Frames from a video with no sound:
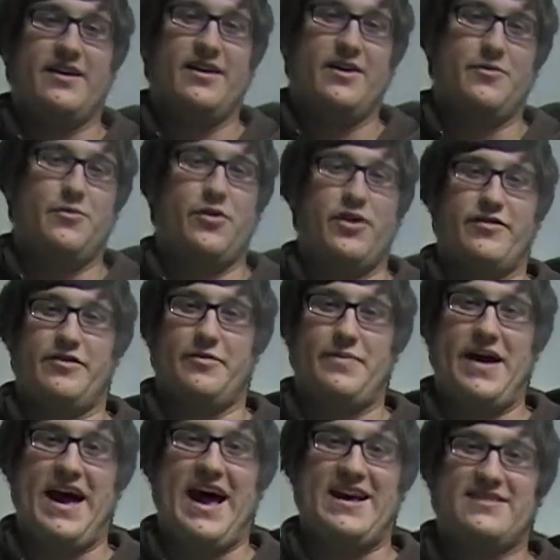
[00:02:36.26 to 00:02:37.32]
more of a
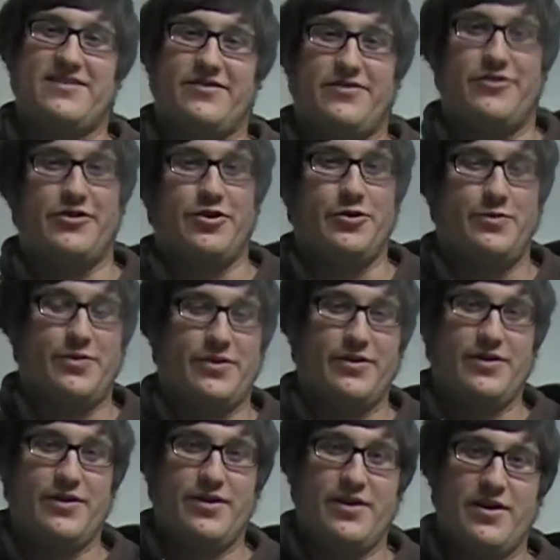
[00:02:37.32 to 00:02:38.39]
passive group,
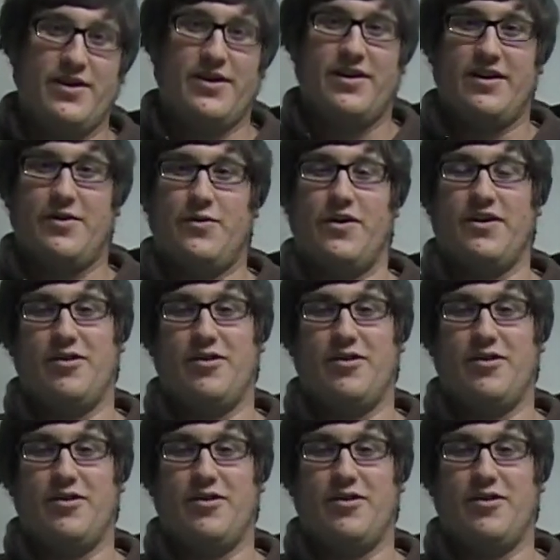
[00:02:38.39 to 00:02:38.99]
where